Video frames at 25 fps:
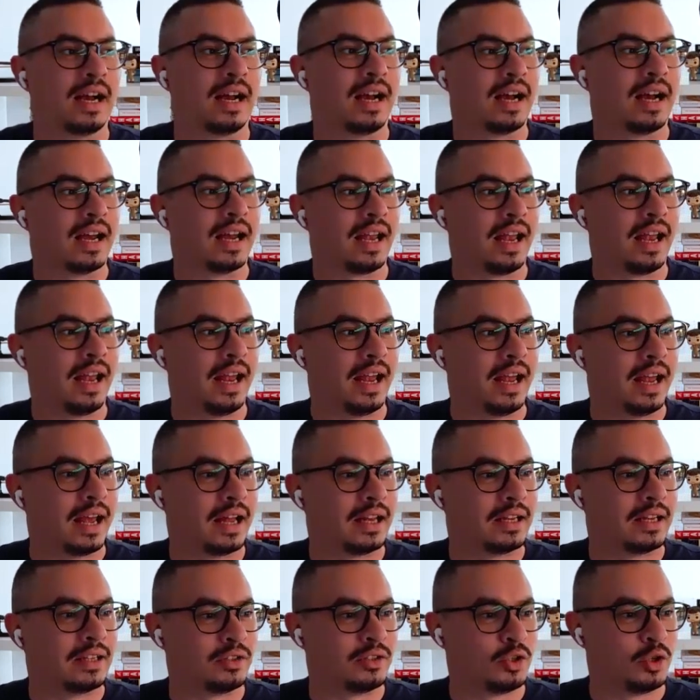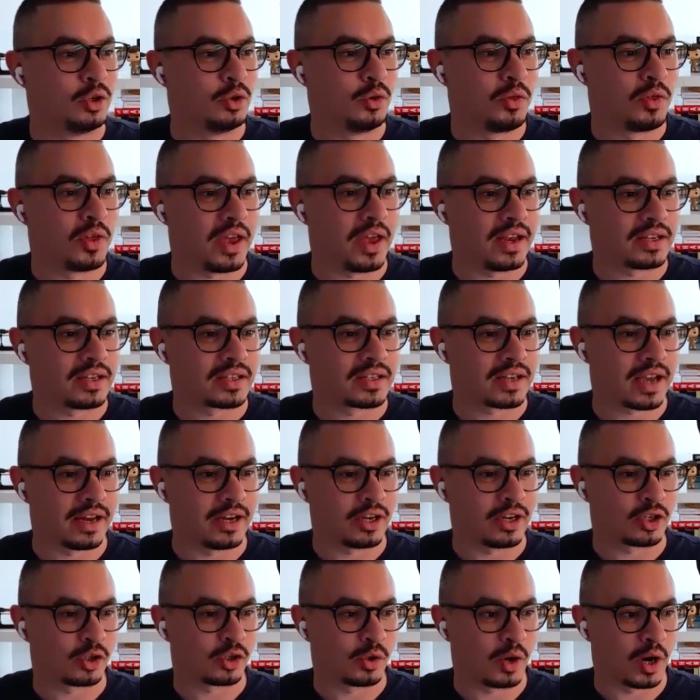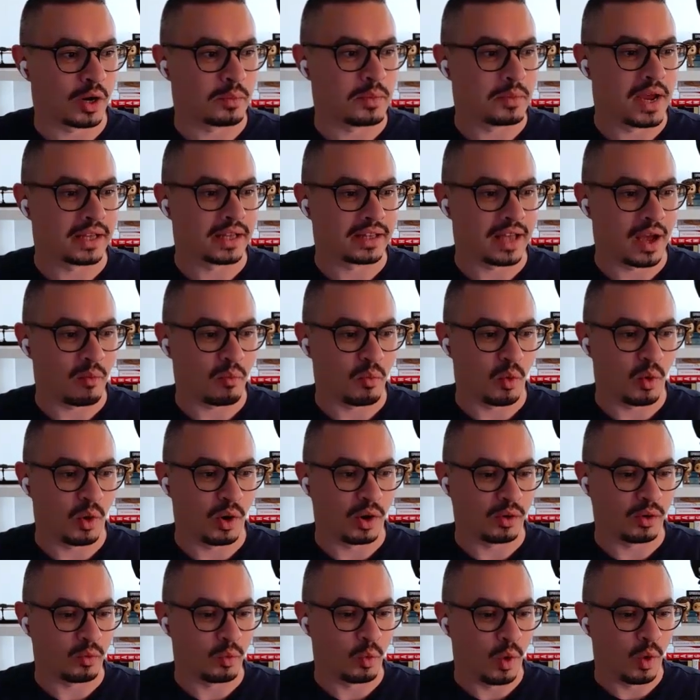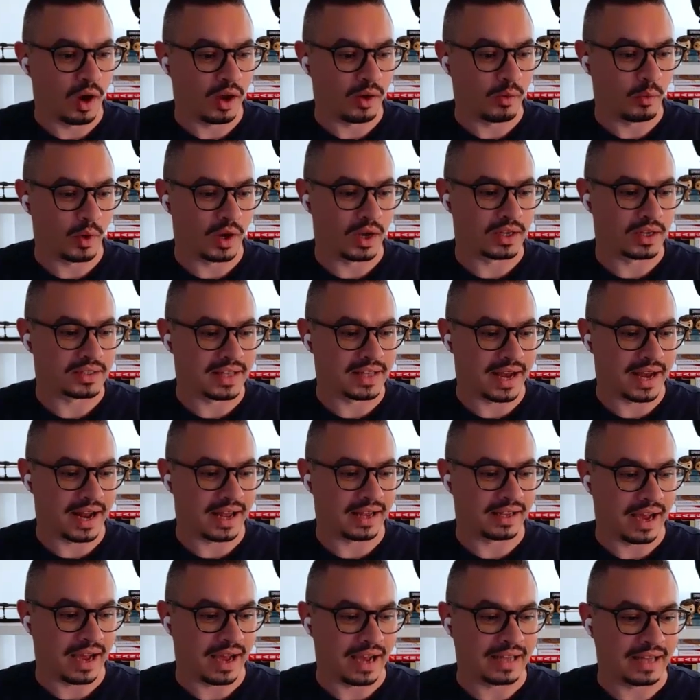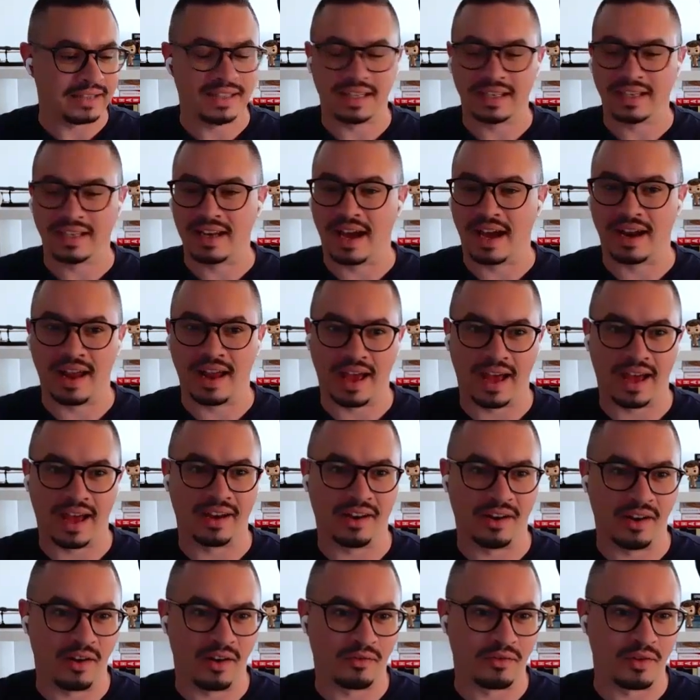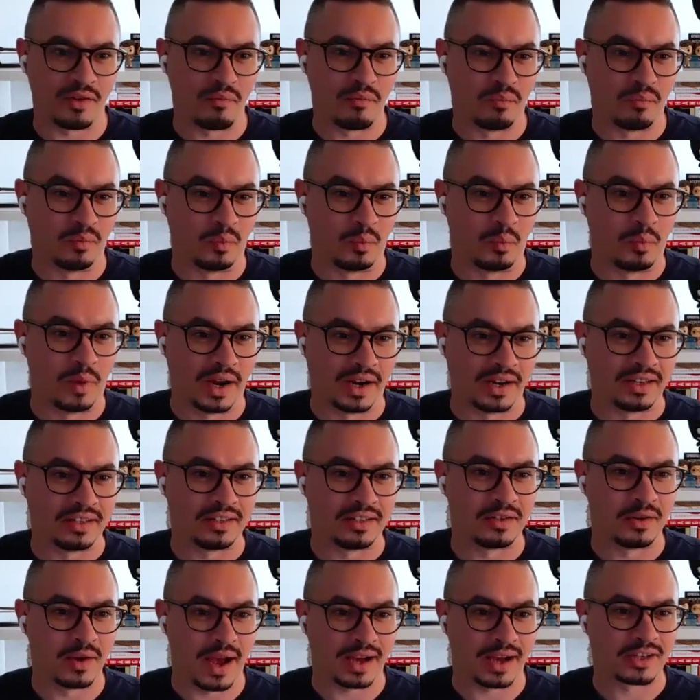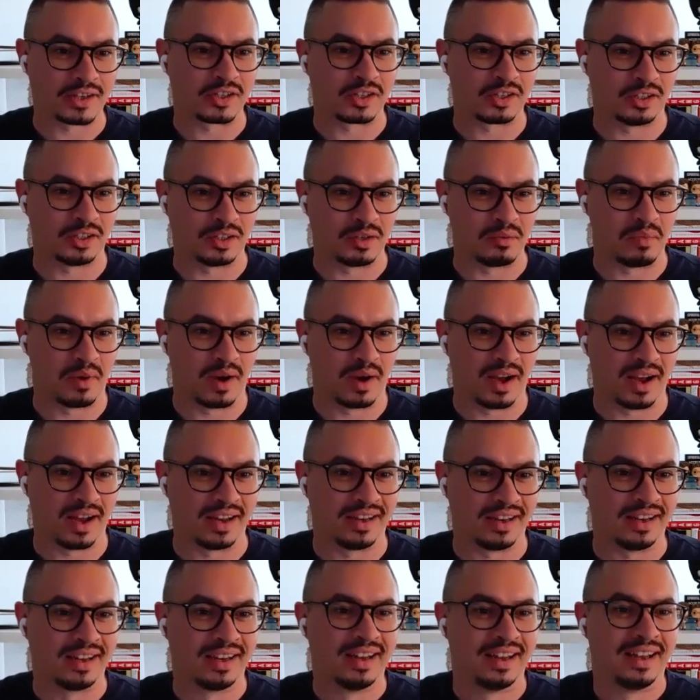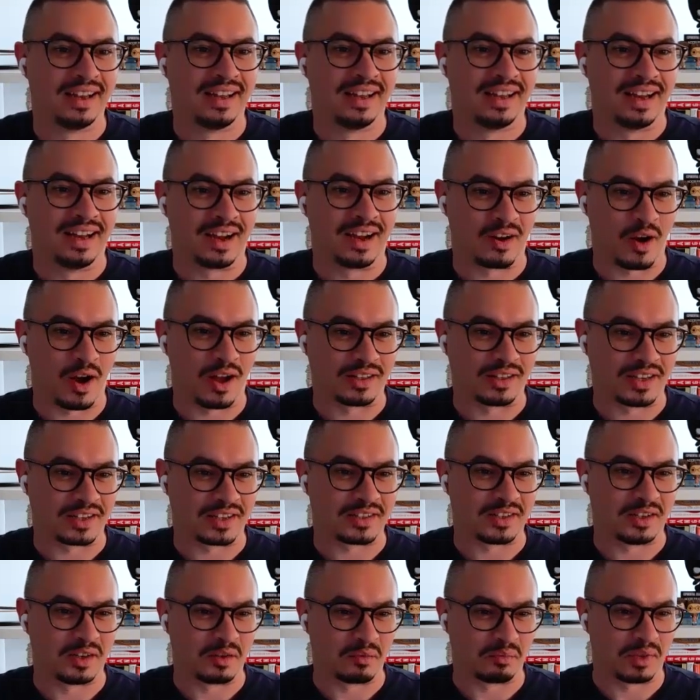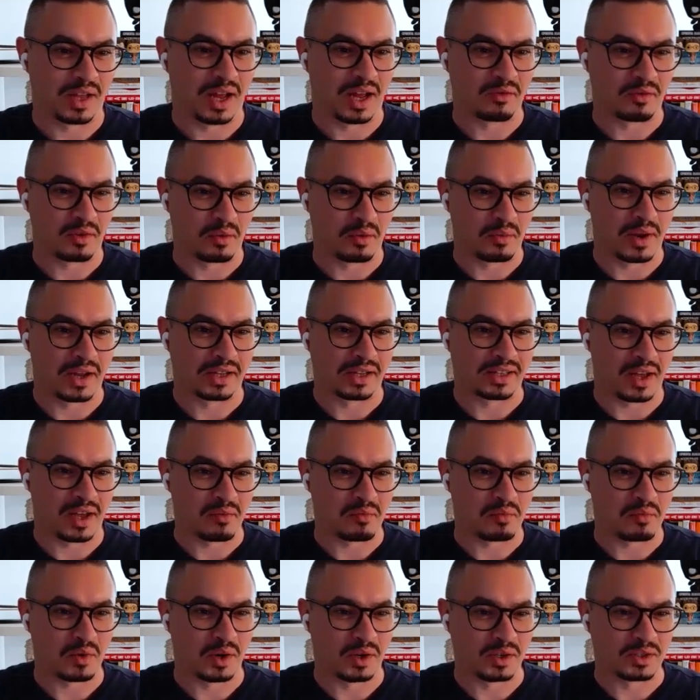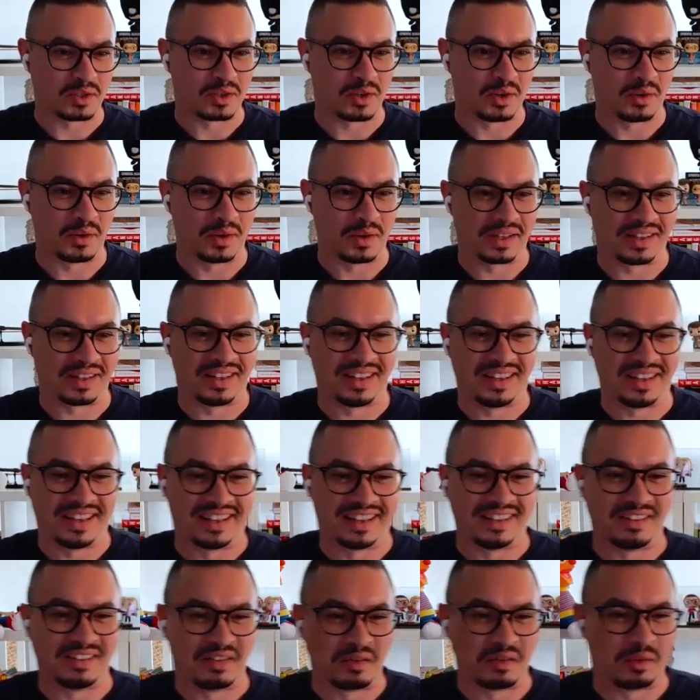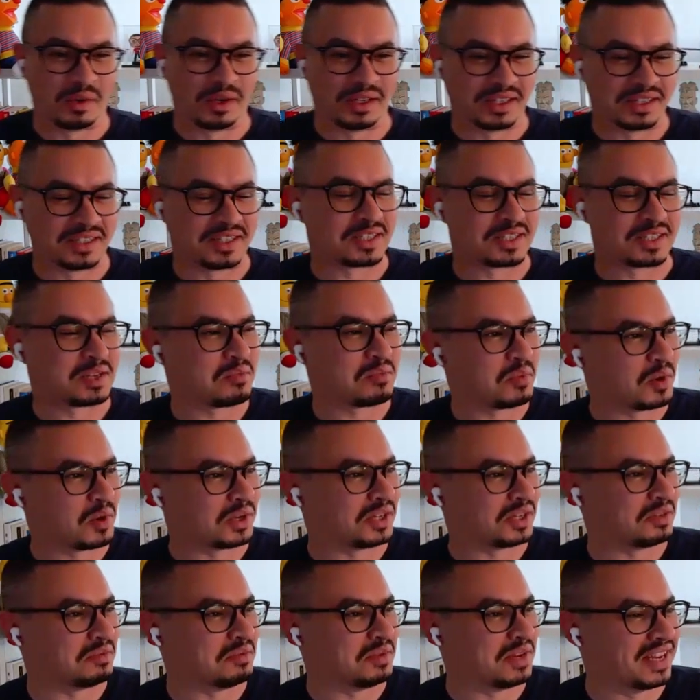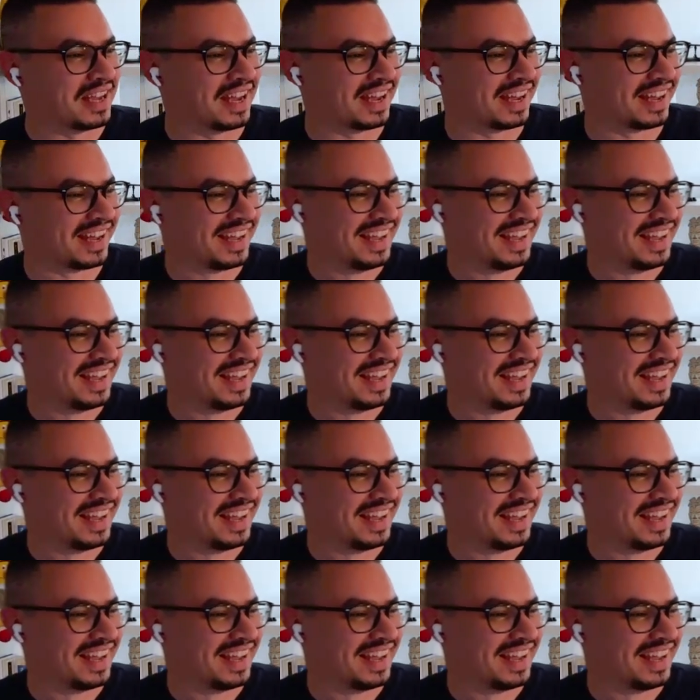And two things kind of struck me at that point. One was that I did not had enough money to actually buy a contact center platform at that point. So it really disappointed me.